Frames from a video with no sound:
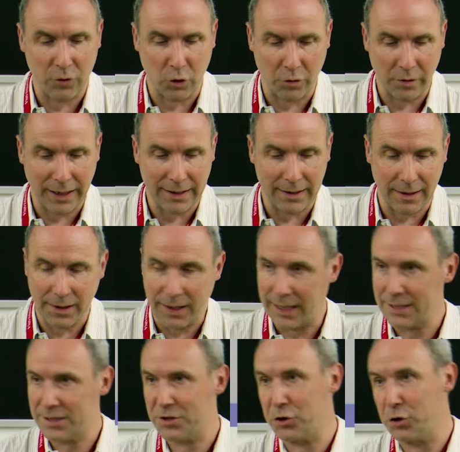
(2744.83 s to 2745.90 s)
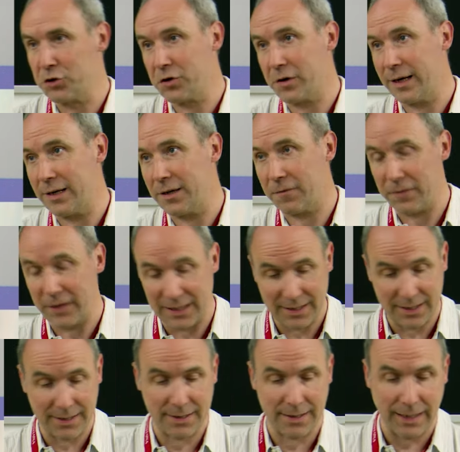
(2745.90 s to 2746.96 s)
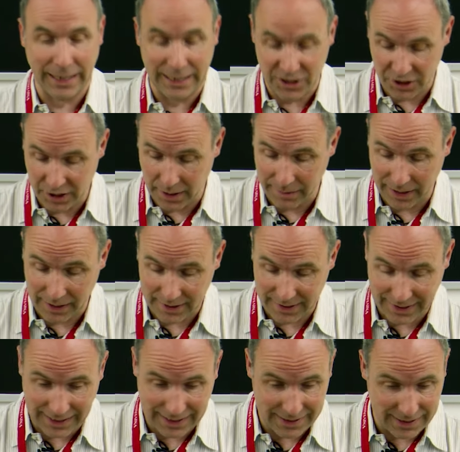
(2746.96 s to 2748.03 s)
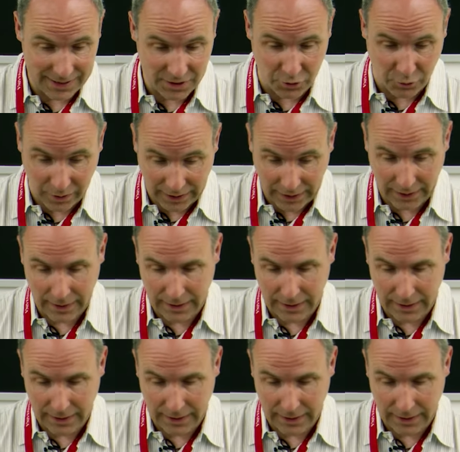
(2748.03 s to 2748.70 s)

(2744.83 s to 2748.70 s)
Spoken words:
to create nice user interfaces, HTML, CSS3.